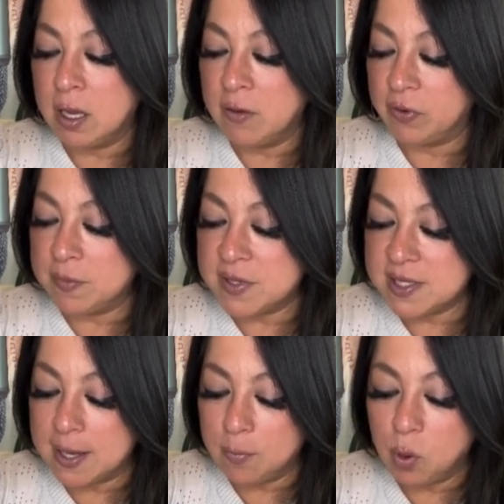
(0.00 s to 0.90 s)
from
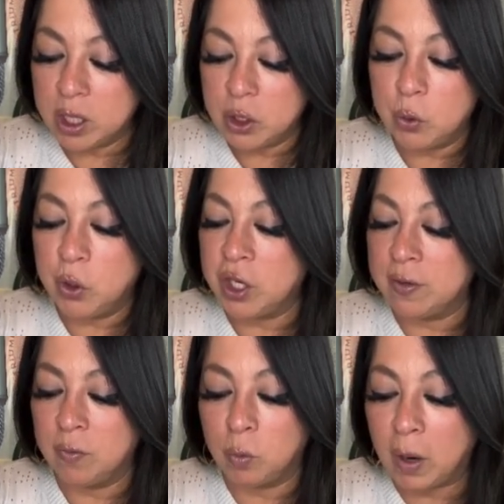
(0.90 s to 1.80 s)
someone who could
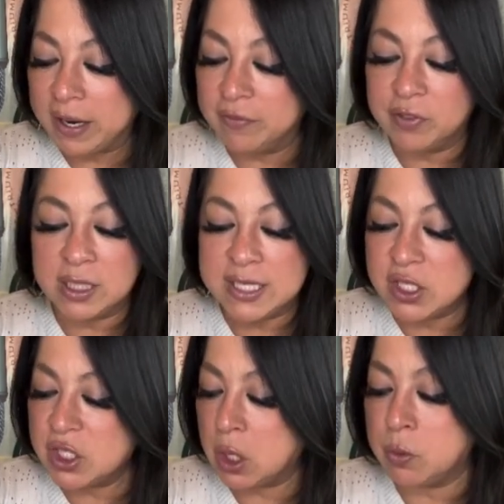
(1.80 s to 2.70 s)
have rightfully
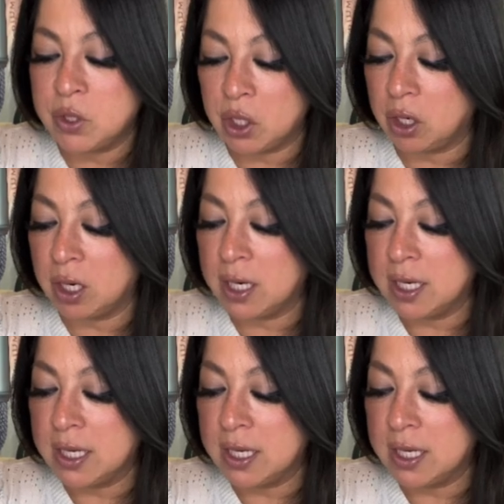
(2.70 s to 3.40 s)
stoned her.